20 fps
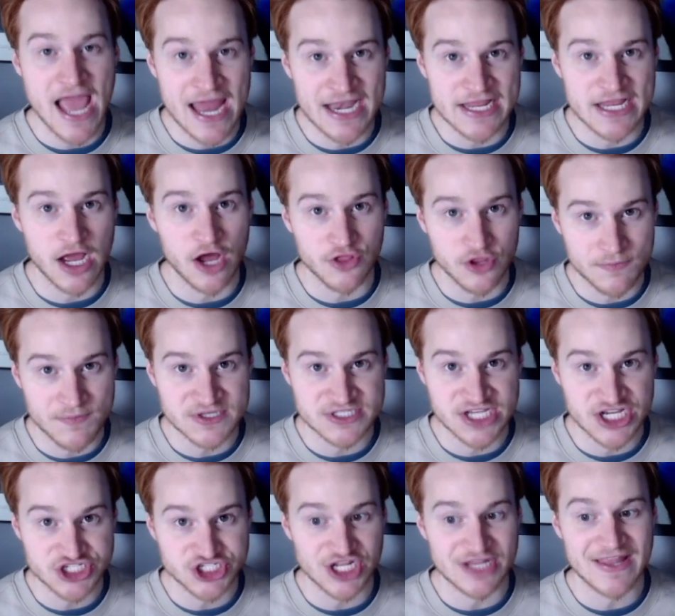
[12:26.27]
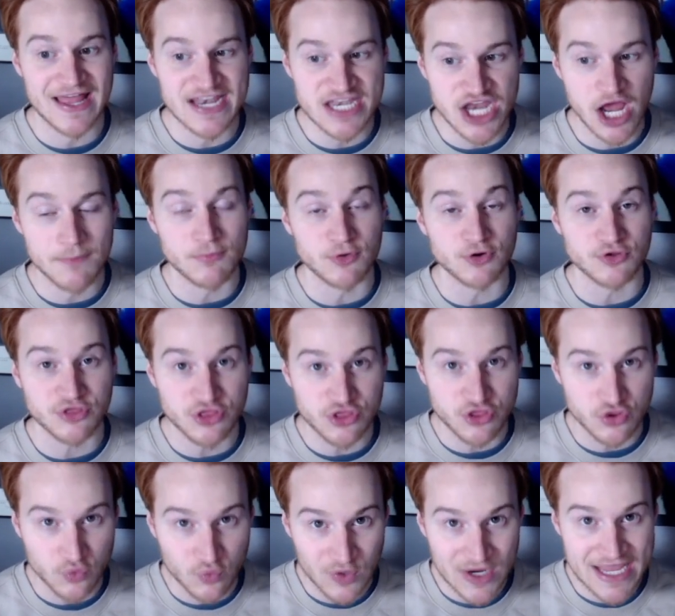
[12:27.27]
any other position than number
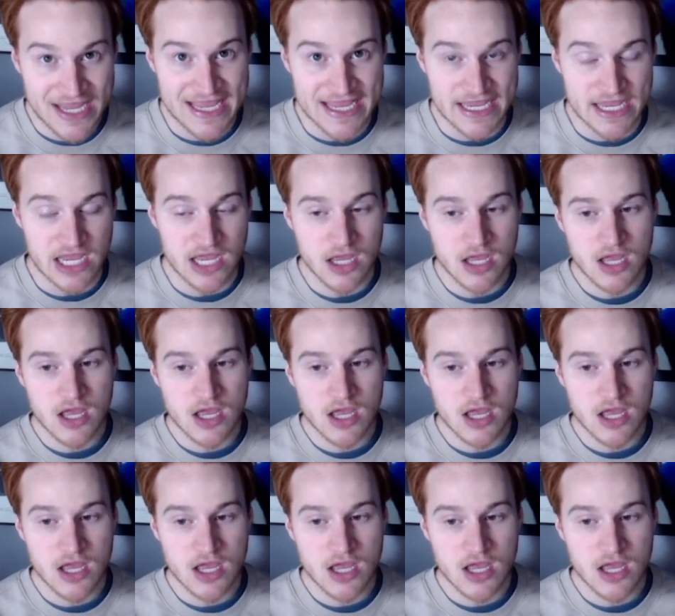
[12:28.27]
3.